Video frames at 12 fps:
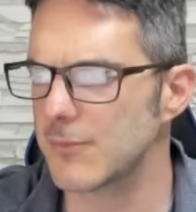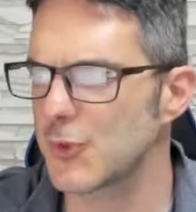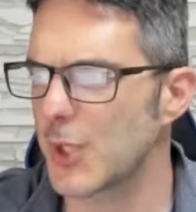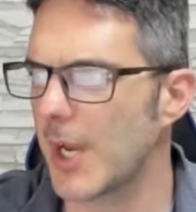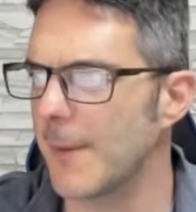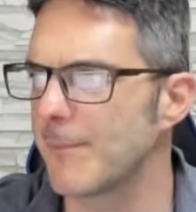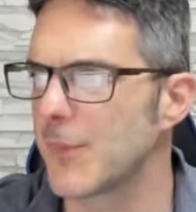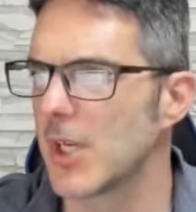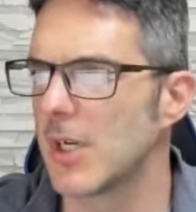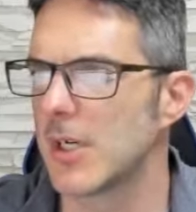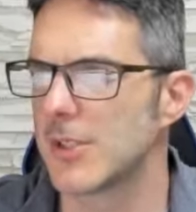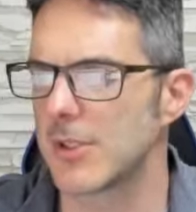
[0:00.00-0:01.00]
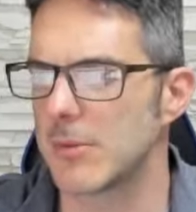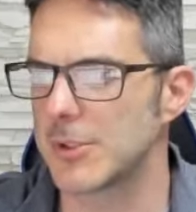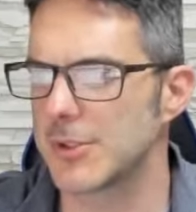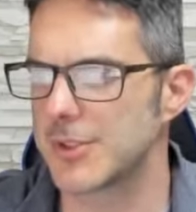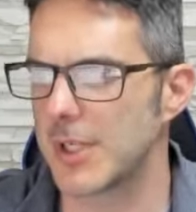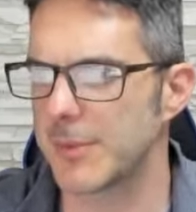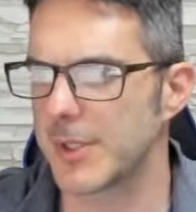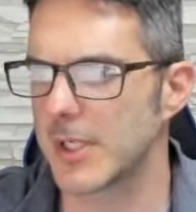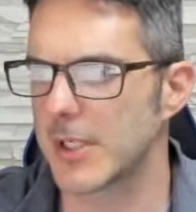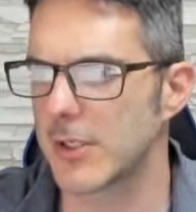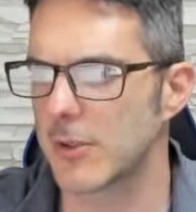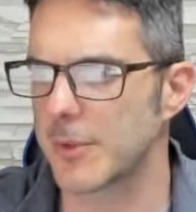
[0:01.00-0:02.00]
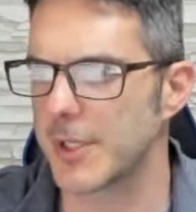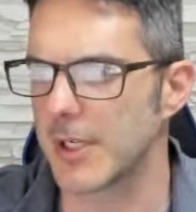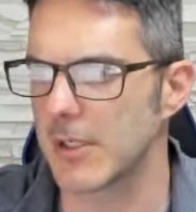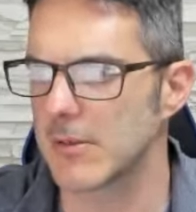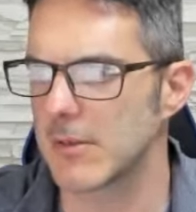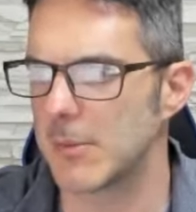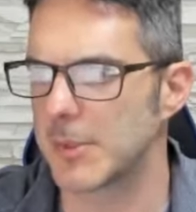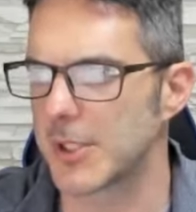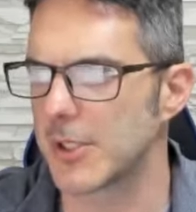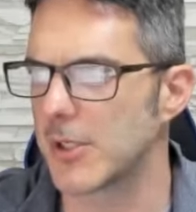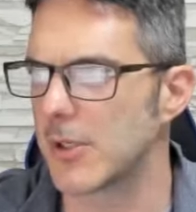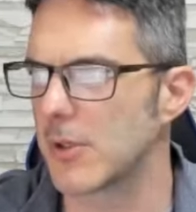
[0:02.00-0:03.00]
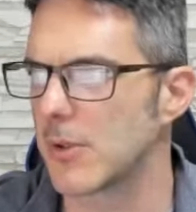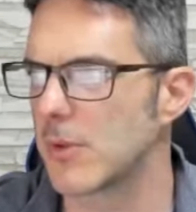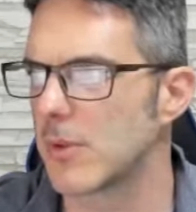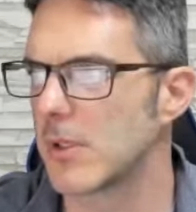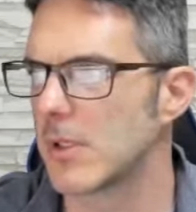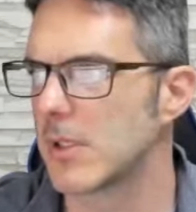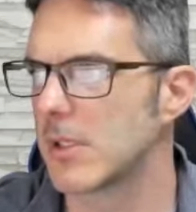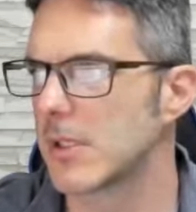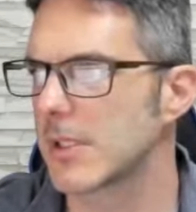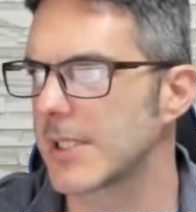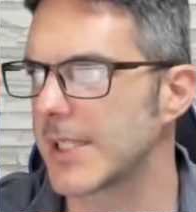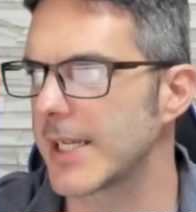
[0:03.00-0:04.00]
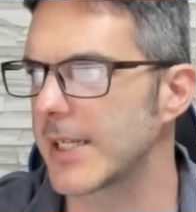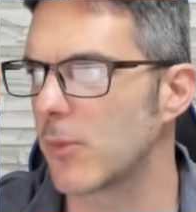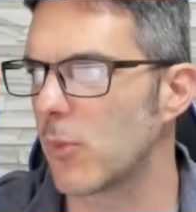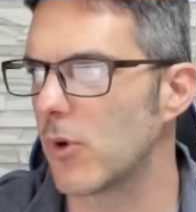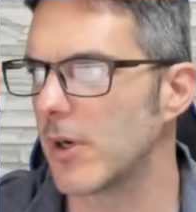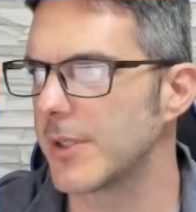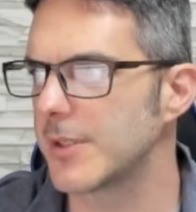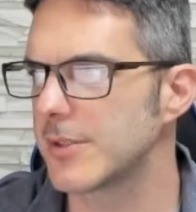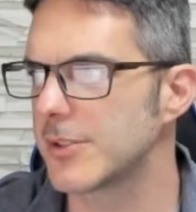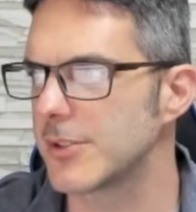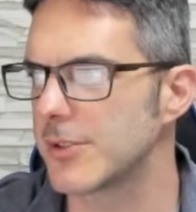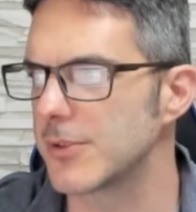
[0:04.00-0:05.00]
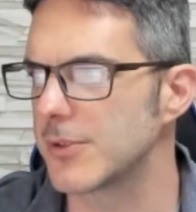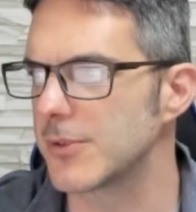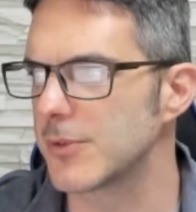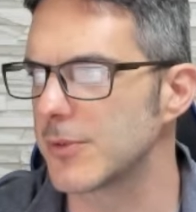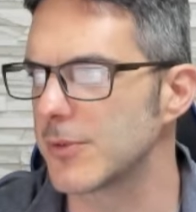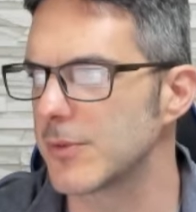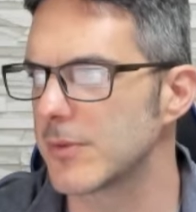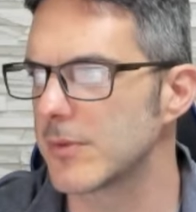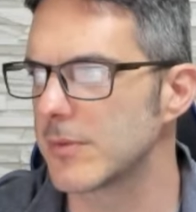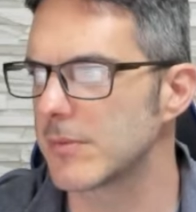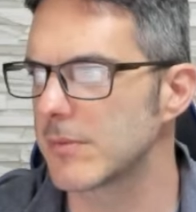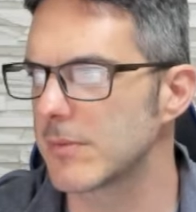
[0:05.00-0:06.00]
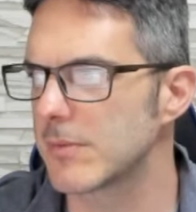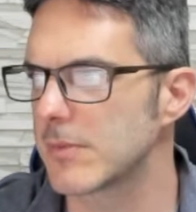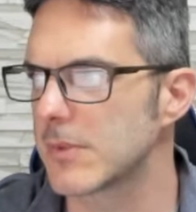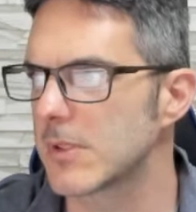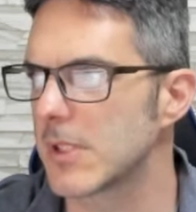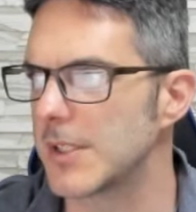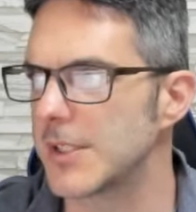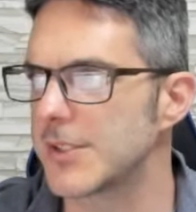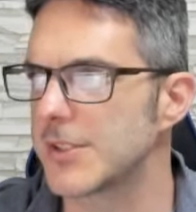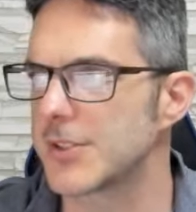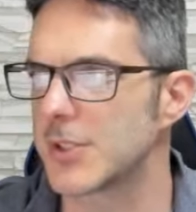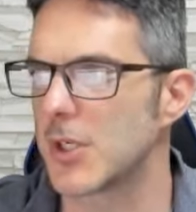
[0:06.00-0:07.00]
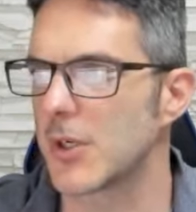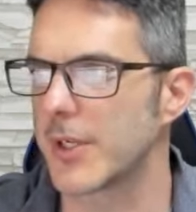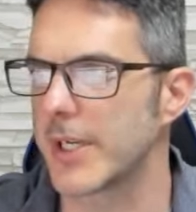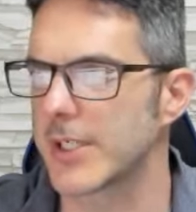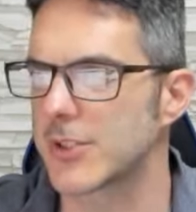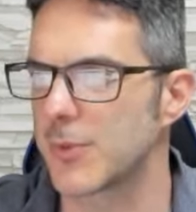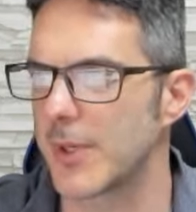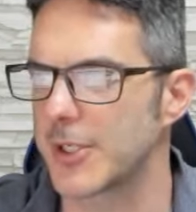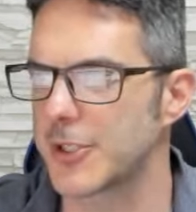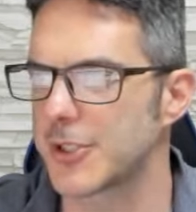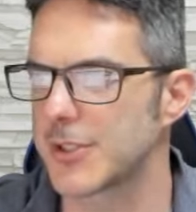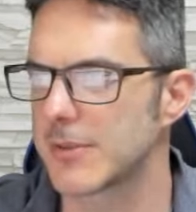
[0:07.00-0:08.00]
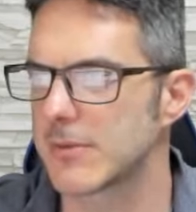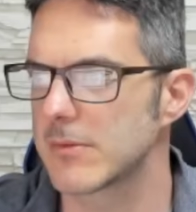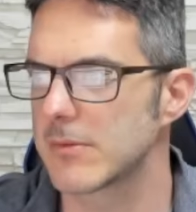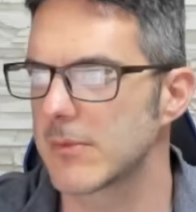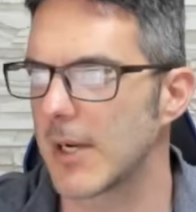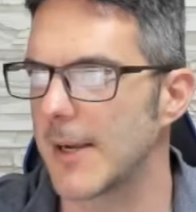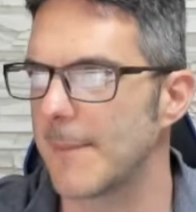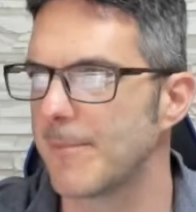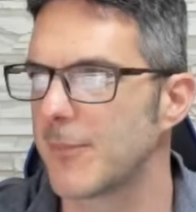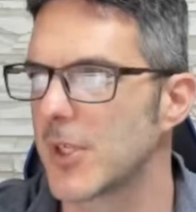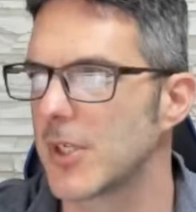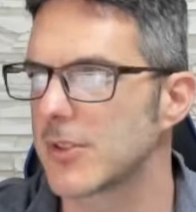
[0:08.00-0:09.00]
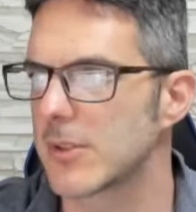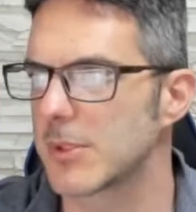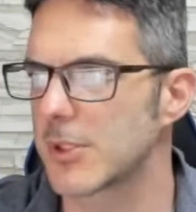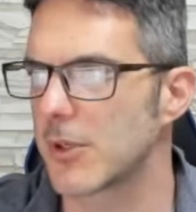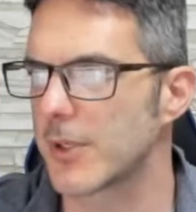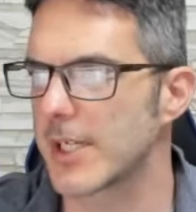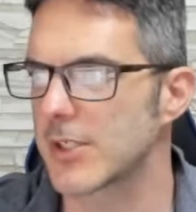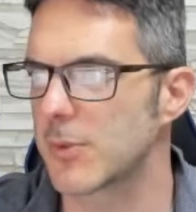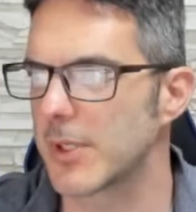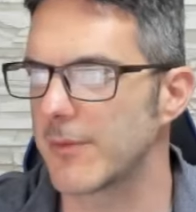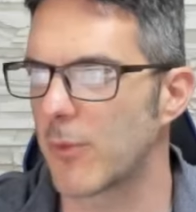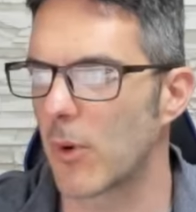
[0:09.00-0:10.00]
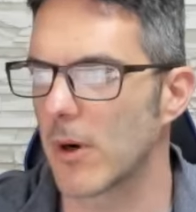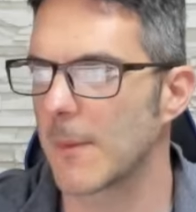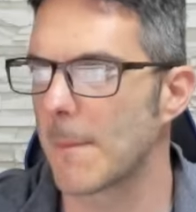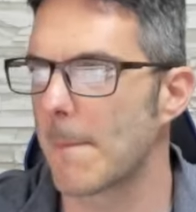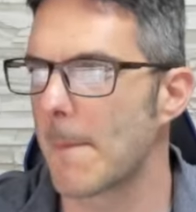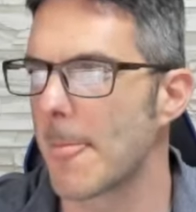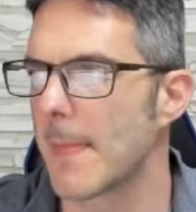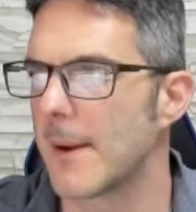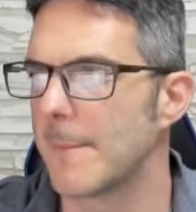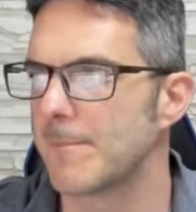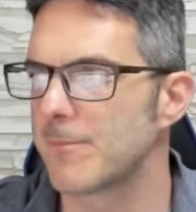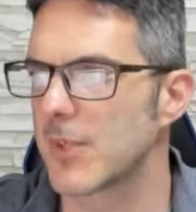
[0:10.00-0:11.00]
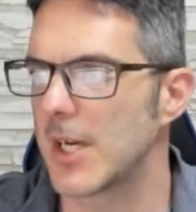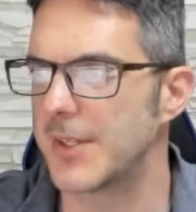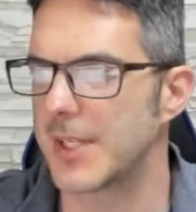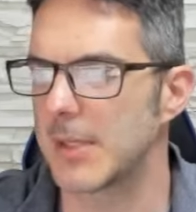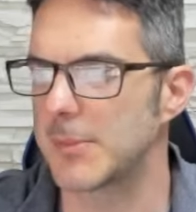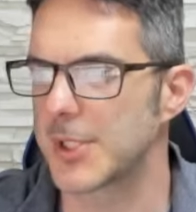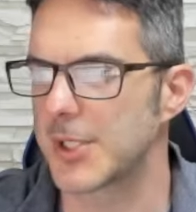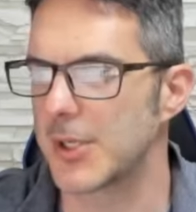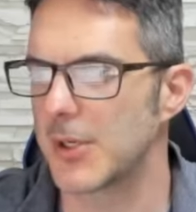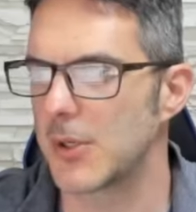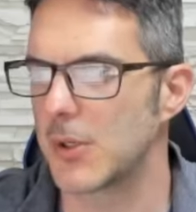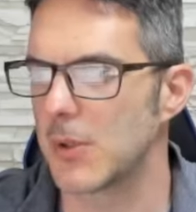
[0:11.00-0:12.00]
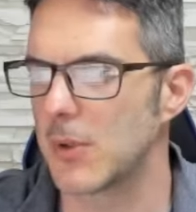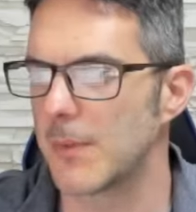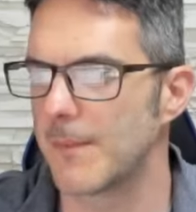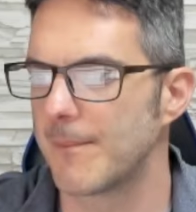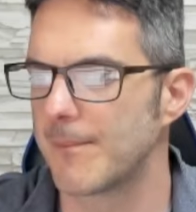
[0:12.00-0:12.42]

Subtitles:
Okay, so I'm going to do the same thing again over here. I'm going to go gig 1 to, and this is an all gig switch, right? So I'm going to go gig 24. And then I'm going to go